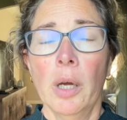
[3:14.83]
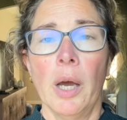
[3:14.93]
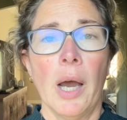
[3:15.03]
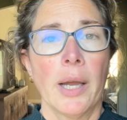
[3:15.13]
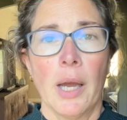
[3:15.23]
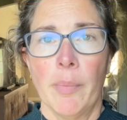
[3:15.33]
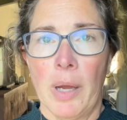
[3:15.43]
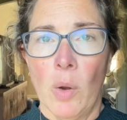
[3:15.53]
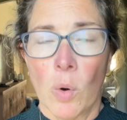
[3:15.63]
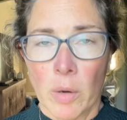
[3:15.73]
I got my
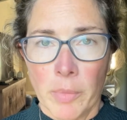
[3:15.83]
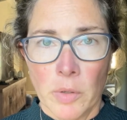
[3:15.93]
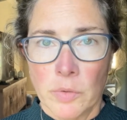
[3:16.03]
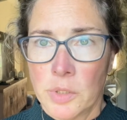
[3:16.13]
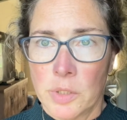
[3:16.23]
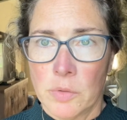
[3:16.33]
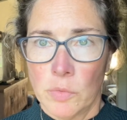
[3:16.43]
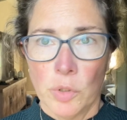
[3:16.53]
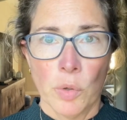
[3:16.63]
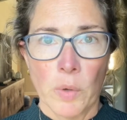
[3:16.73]
hormones
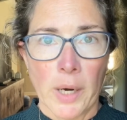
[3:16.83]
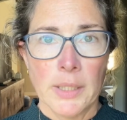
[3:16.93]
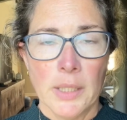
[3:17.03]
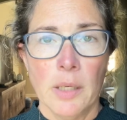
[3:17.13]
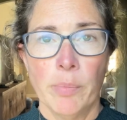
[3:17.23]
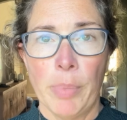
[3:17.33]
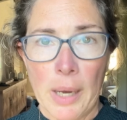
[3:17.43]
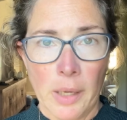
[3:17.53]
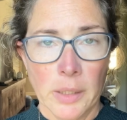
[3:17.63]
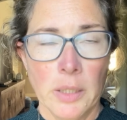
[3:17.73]
corrected and
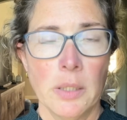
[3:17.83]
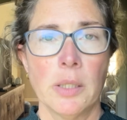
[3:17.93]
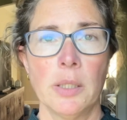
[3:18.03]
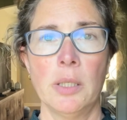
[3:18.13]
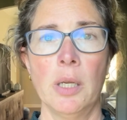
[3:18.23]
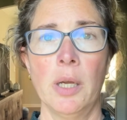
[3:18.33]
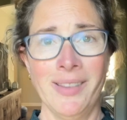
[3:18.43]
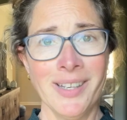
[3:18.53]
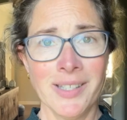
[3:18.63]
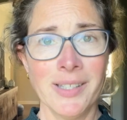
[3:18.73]
balanced, and
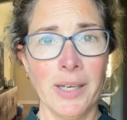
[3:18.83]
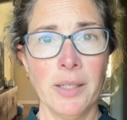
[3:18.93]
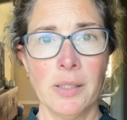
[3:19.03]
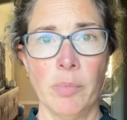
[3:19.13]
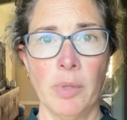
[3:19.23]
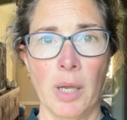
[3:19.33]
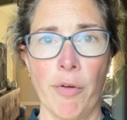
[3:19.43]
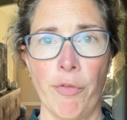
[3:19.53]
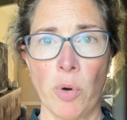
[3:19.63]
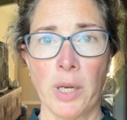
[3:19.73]
that's saying something at
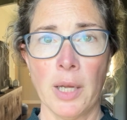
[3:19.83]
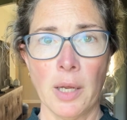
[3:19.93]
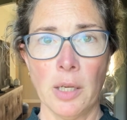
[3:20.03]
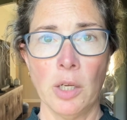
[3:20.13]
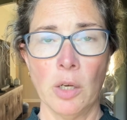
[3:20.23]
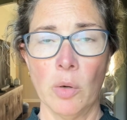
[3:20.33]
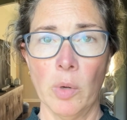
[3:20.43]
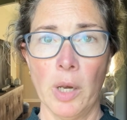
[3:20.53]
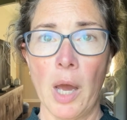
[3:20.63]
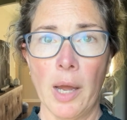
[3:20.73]
48,
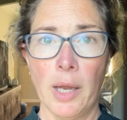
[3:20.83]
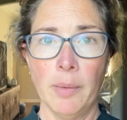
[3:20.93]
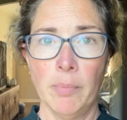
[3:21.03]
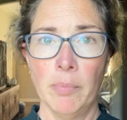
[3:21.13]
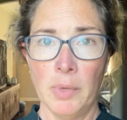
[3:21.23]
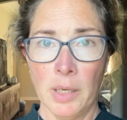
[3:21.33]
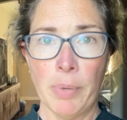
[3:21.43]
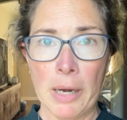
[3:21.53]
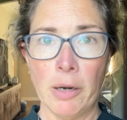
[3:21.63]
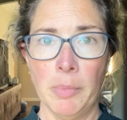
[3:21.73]
when I'm in
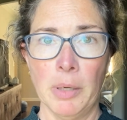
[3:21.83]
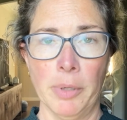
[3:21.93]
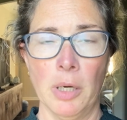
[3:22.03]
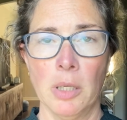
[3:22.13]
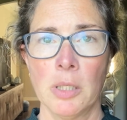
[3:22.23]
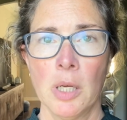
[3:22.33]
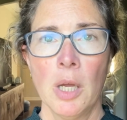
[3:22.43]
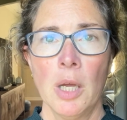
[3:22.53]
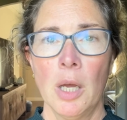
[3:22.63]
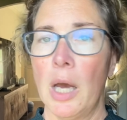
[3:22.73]
perimenopause.
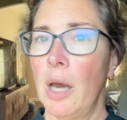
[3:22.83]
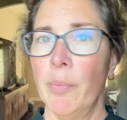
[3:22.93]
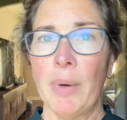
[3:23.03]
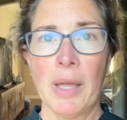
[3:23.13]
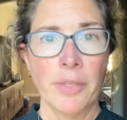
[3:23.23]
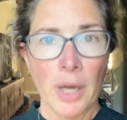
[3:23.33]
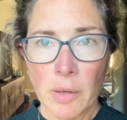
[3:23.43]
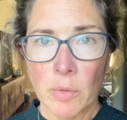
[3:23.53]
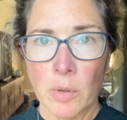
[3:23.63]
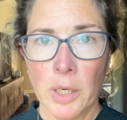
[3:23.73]
My
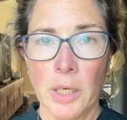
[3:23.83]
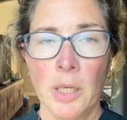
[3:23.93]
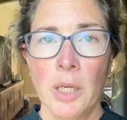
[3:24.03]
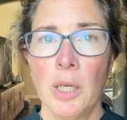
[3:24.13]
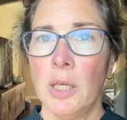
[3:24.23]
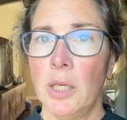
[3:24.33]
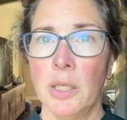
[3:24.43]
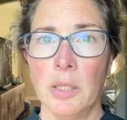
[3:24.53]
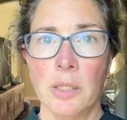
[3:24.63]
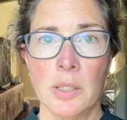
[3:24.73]
thyroid
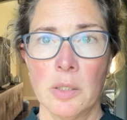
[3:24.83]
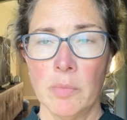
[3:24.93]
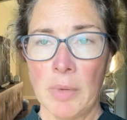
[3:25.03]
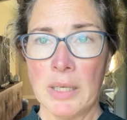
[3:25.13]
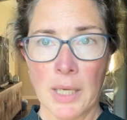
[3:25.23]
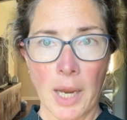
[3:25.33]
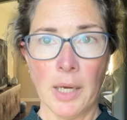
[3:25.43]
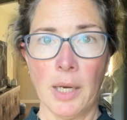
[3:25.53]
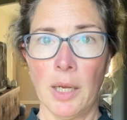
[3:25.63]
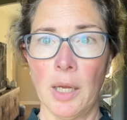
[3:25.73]
is
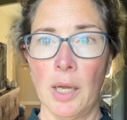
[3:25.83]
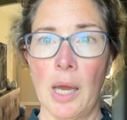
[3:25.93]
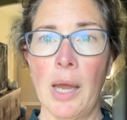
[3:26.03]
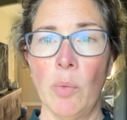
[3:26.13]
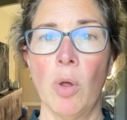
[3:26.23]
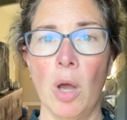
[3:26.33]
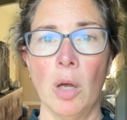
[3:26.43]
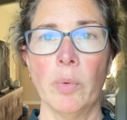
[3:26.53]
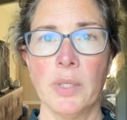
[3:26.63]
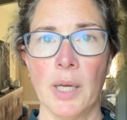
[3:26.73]
maintaining. I will
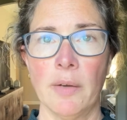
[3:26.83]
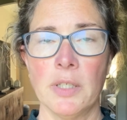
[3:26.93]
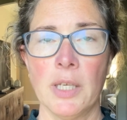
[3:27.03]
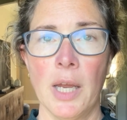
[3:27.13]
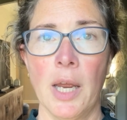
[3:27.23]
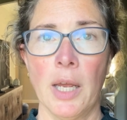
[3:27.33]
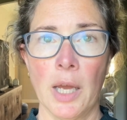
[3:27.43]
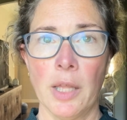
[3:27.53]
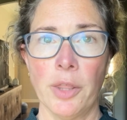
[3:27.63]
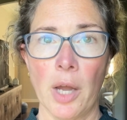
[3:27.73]
always have to take
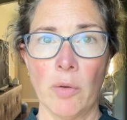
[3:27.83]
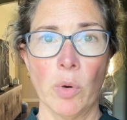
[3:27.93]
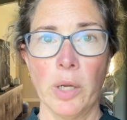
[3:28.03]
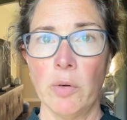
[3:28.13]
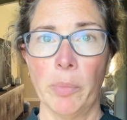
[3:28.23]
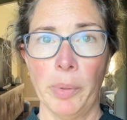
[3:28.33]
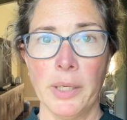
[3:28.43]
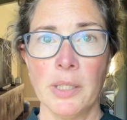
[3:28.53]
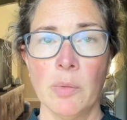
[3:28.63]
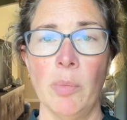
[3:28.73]
a thyroid
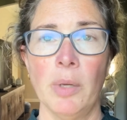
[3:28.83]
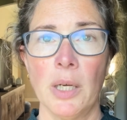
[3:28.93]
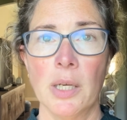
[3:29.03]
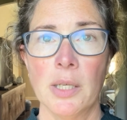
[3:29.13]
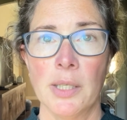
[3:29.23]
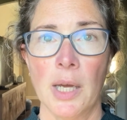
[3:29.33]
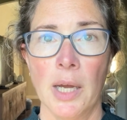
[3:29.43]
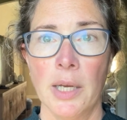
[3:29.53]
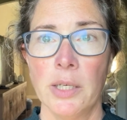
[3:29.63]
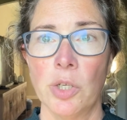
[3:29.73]
replacement because
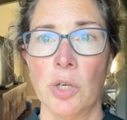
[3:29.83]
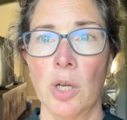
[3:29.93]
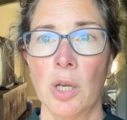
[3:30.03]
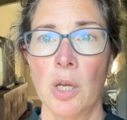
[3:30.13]
I took